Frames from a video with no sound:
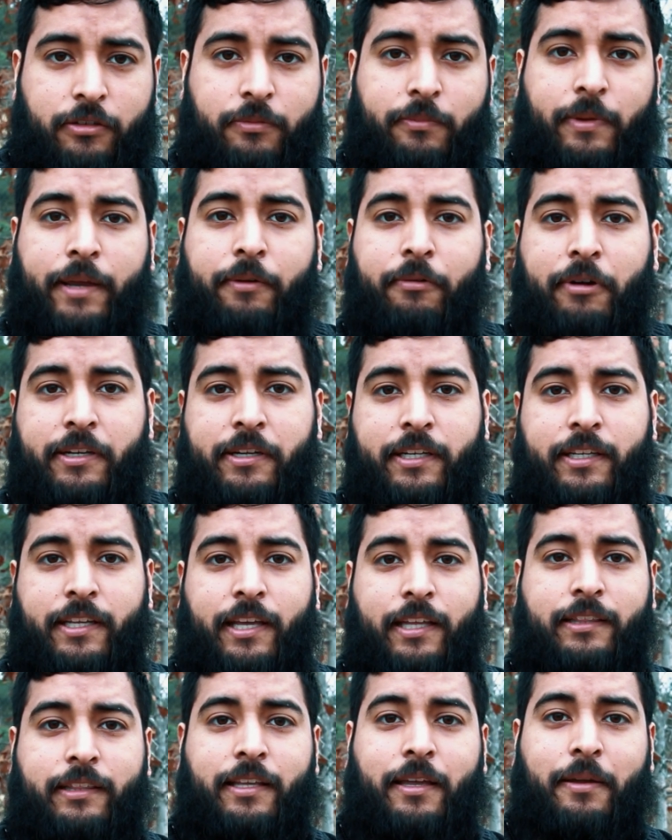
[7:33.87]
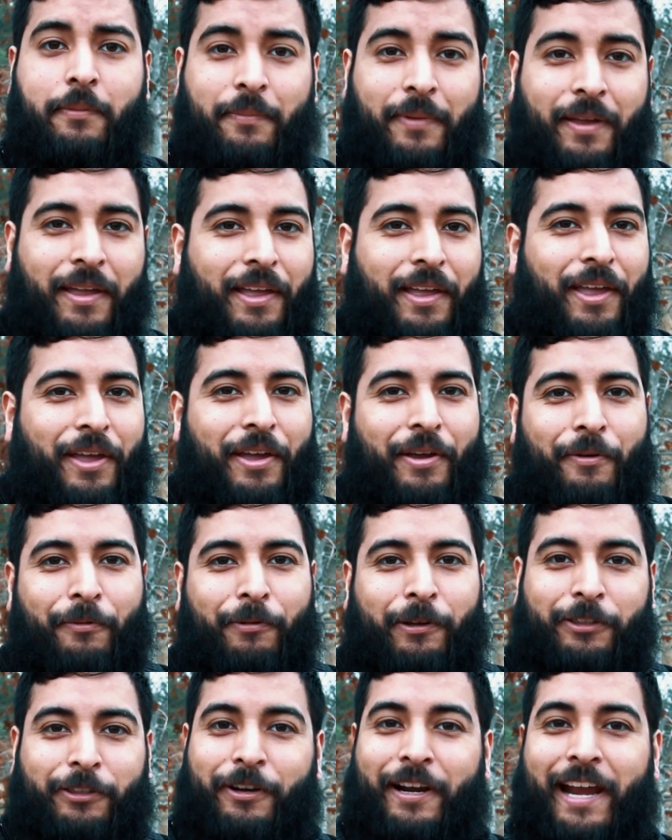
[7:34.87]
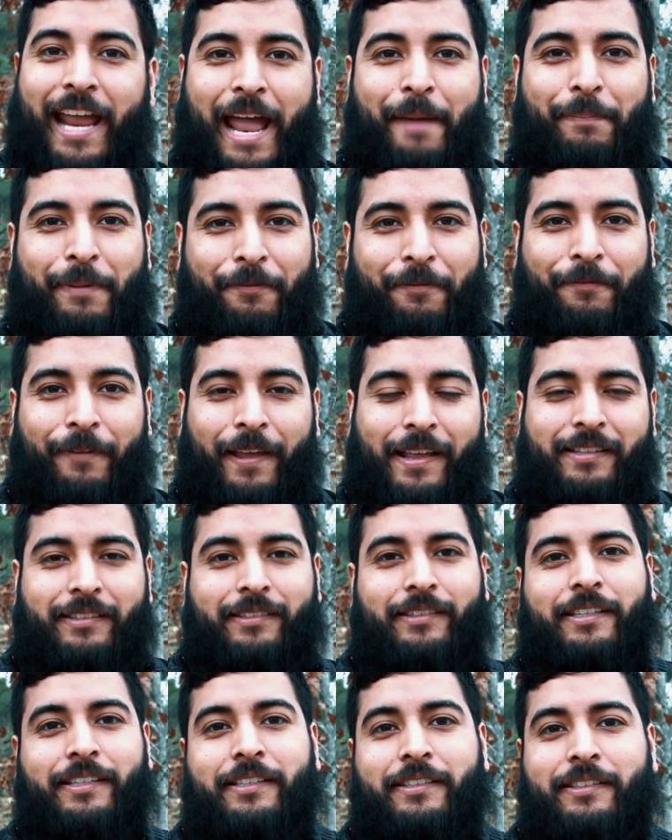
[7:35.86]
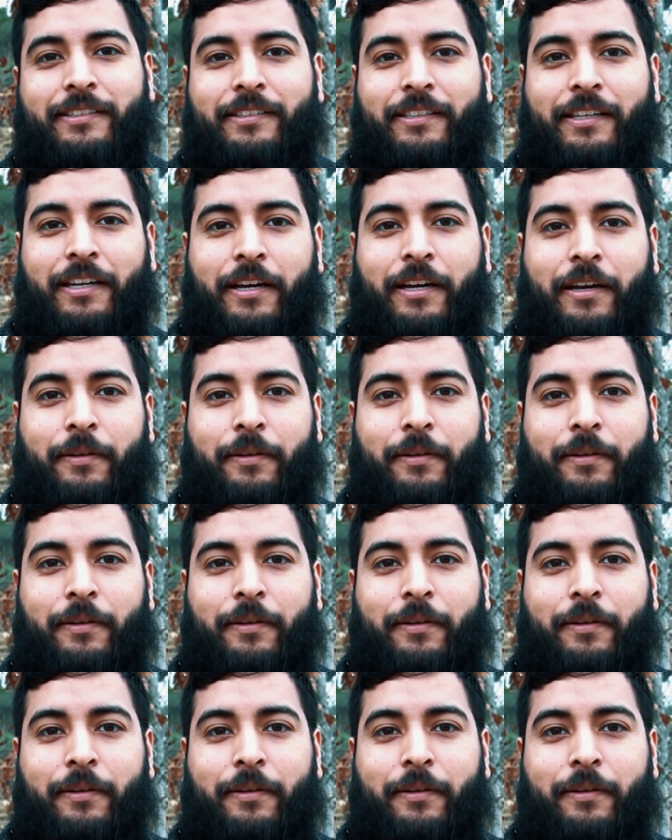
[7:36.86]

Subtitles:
You might want to get them with their happy faces.